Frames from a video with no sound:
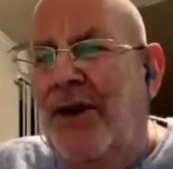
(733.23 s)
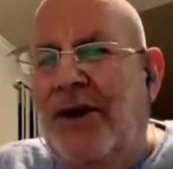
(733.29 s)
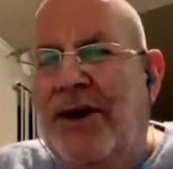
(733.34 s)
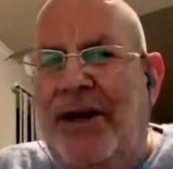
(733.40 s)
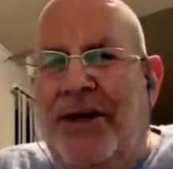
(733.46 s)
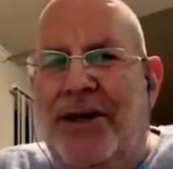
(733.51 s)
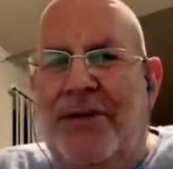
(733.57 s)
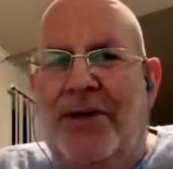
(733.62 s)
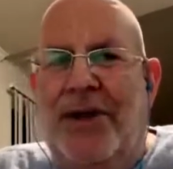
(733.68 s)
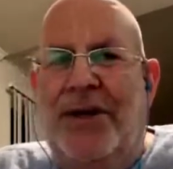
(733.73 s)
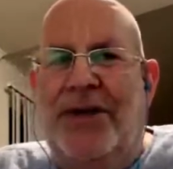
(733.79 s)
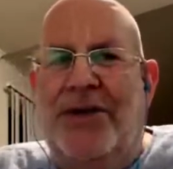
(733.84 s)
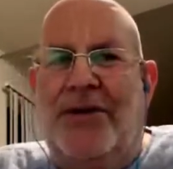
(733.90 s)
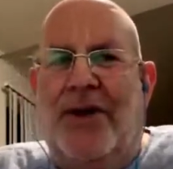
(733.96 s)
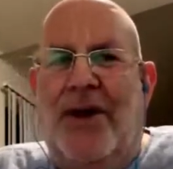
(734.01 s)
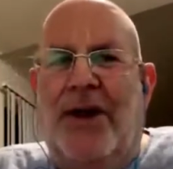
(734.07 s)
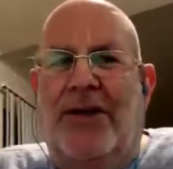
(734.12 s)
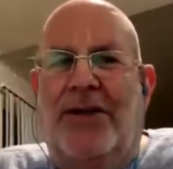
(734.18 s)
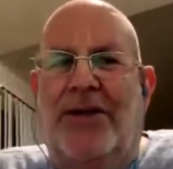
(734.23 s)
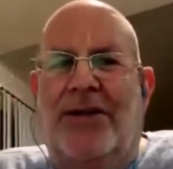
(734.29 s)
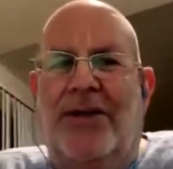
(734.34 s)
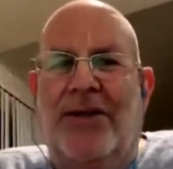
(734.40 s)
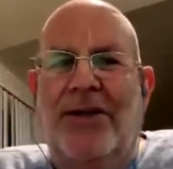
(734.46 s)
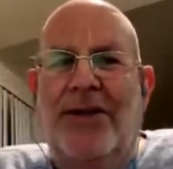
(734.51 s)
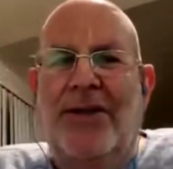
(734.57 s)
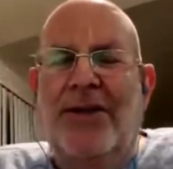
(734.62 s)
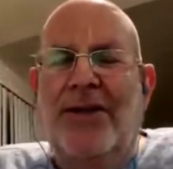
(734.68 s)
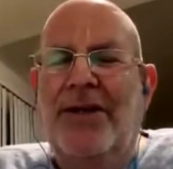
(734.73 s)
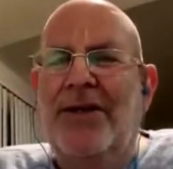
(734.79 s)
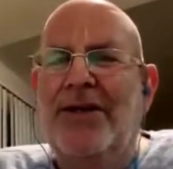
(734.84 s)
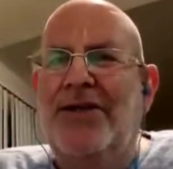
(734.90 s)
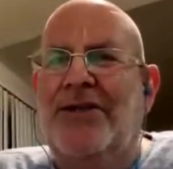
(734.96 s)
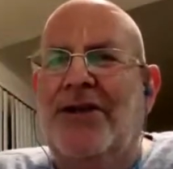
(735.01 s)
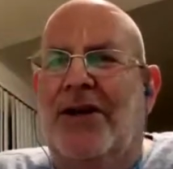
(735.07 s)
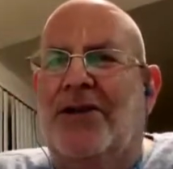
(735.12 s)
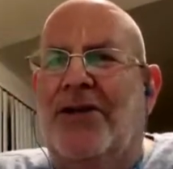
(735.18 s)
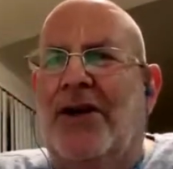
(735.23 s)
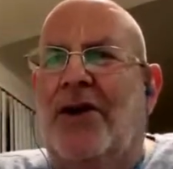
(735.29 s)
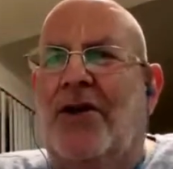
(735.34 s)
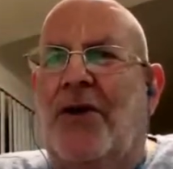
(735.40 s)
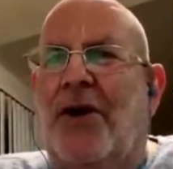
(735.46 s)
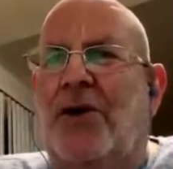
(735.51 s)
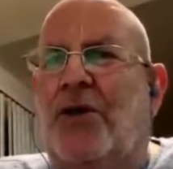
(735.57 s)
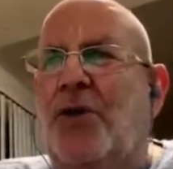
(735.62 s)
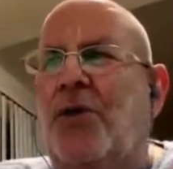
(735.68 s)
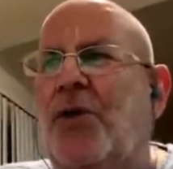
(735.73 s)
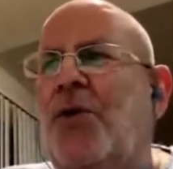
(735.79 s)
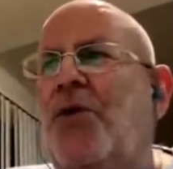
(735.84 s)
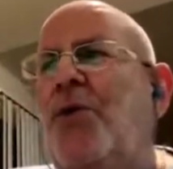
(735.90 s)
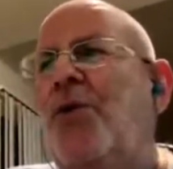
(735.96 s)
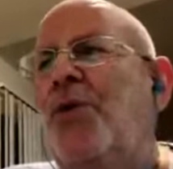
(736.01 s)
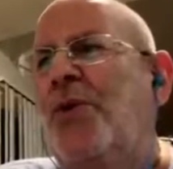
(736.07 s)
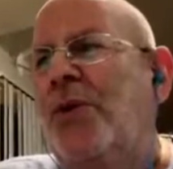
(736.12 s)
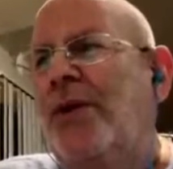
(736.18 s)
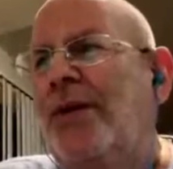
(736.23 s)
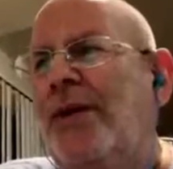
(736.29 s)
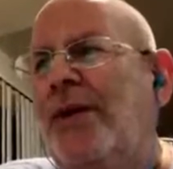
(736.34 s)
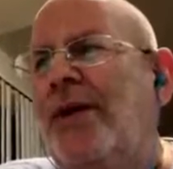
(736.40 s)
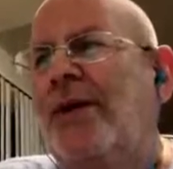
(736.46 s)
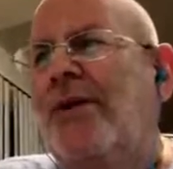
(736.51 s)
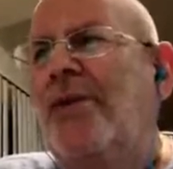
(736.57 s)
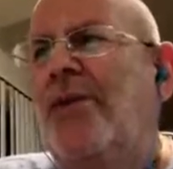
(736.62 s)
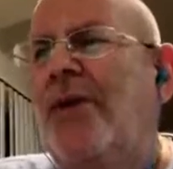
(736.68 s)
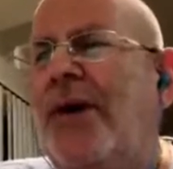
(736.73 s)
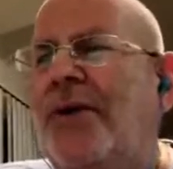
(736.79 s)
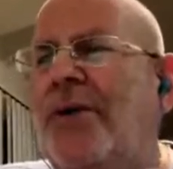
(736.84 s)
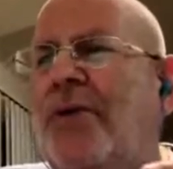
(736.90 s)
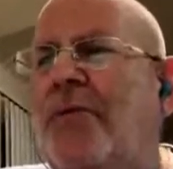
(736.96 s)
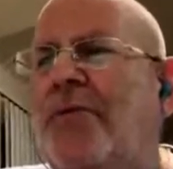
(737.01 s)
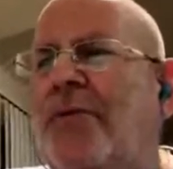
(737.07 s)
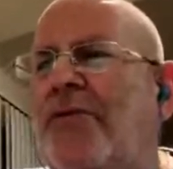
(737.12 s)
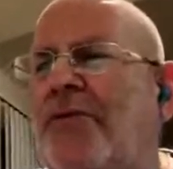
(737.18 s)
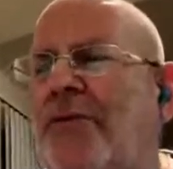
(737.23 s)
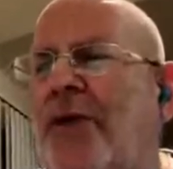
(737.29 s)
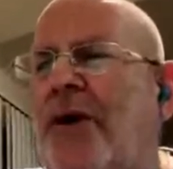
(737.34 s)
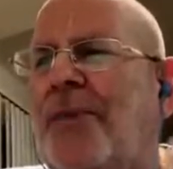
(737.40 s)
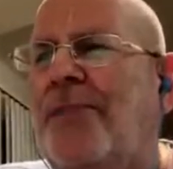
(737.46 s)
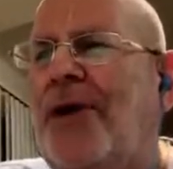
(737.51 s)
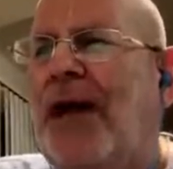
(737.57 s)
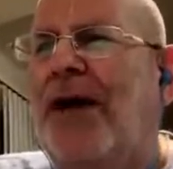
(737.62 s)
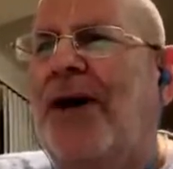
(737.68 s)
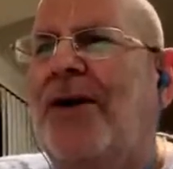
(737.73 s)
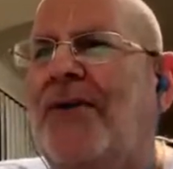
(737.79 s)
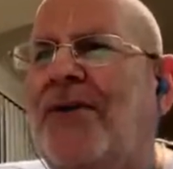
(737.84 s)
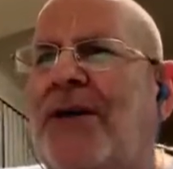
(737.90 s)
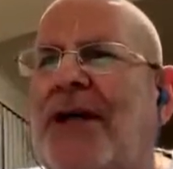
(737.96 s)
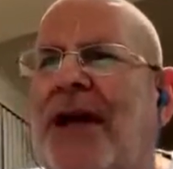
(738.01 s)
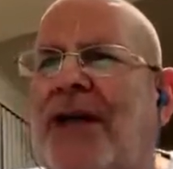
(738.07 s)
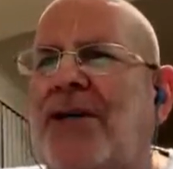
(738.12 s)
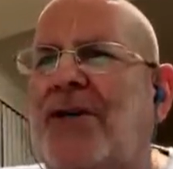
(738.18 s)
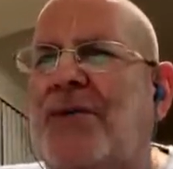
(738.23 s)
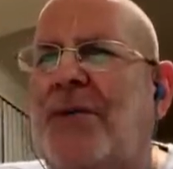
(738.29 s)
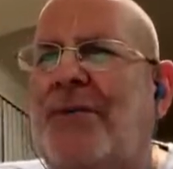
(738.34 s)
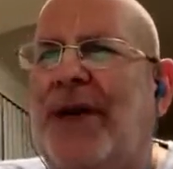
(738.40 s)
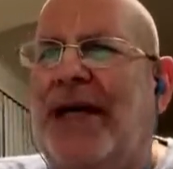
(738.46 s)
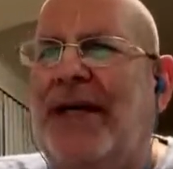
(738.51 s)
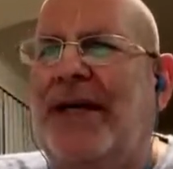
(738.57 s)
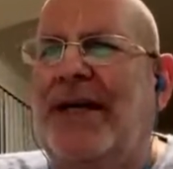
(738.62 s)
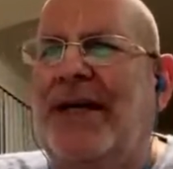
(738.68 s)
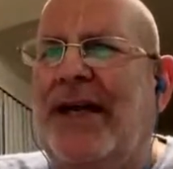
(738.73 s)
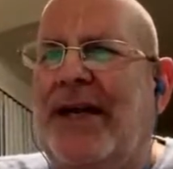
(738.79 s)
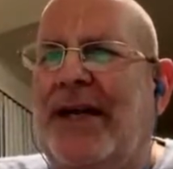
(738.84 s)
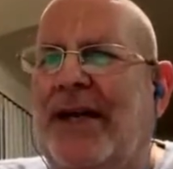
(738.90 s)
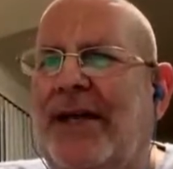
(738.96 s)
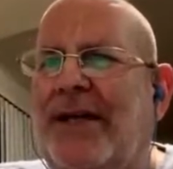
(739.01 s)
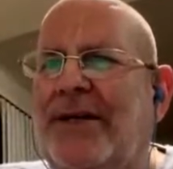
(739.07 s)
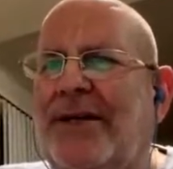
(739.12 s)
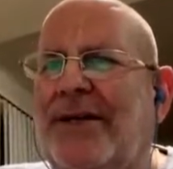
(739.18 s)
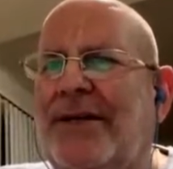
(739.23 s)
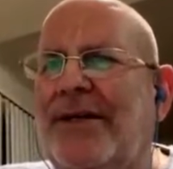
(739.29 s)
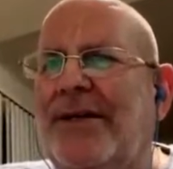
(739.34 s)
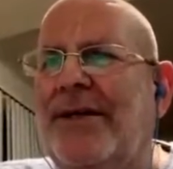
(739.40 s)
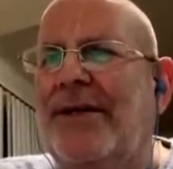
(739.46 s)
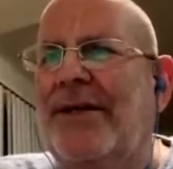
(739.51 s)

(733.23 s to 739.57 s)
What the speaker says: Indra is called Shatakratuhu, one who performed 100 Ashwamedha yagnas.